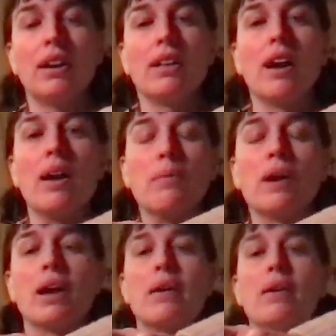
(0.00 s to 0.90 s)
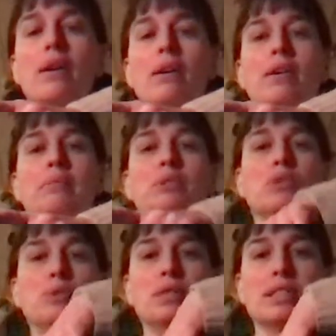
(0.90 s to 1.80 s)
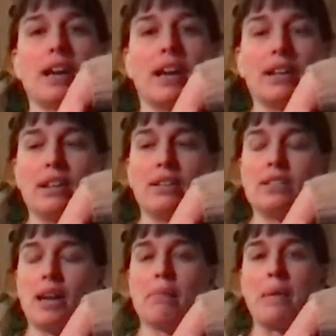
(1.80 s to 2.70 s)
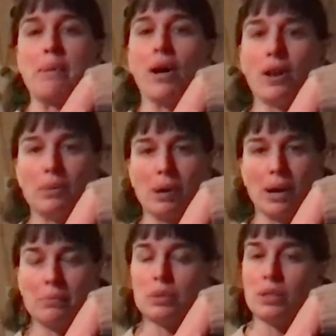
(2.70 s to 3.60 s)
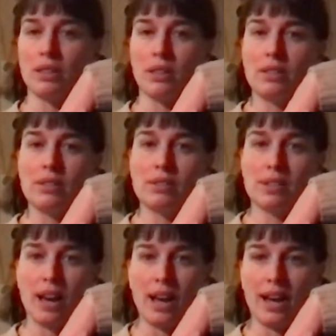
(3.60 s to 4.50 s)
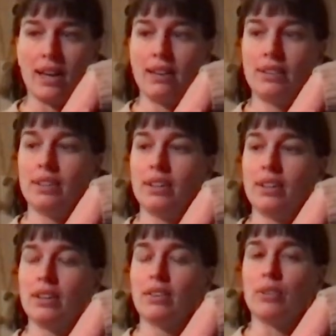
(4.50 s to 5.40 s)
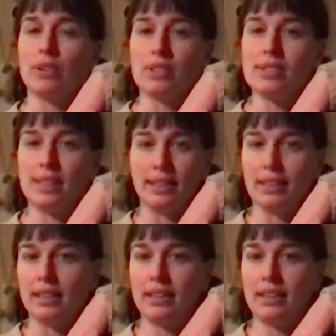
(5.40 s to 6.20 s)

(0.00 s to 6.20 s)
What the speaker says: And what I do is I take my palm up to the sky or the ceiling,